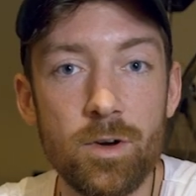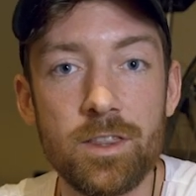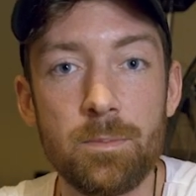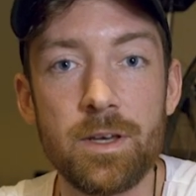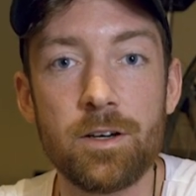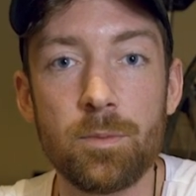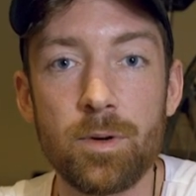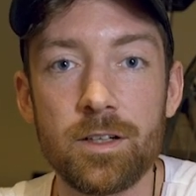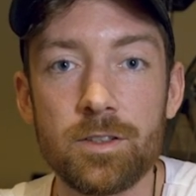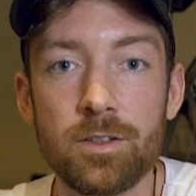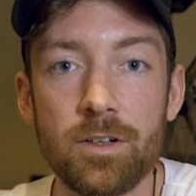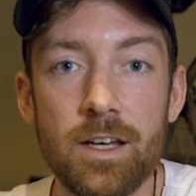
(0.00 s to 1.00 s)
with the
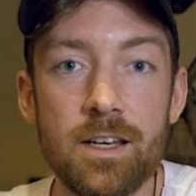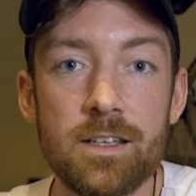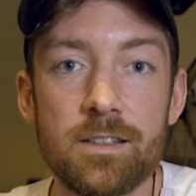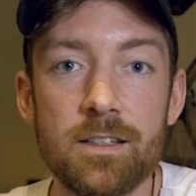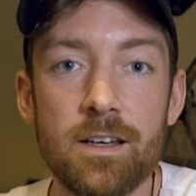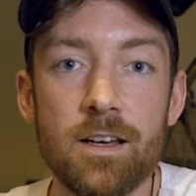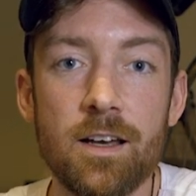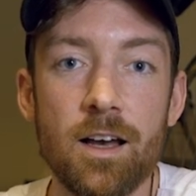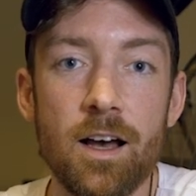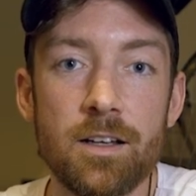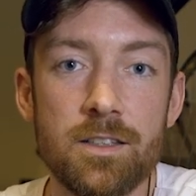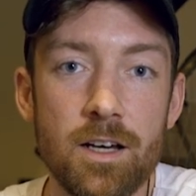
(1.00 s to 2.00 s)
Picopresso is
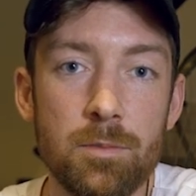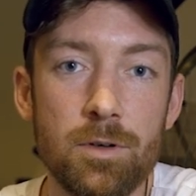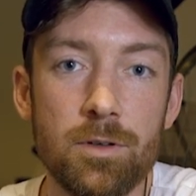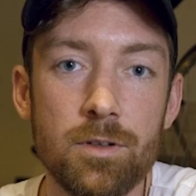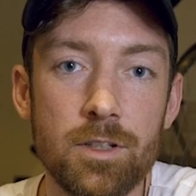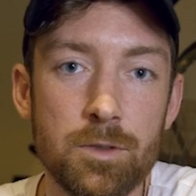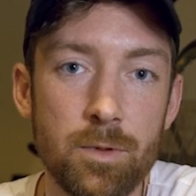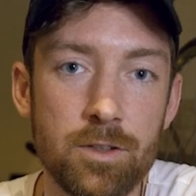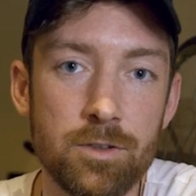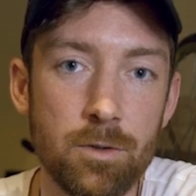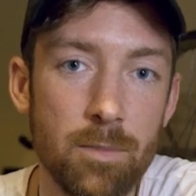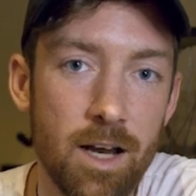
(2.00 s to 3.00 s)
a double espresso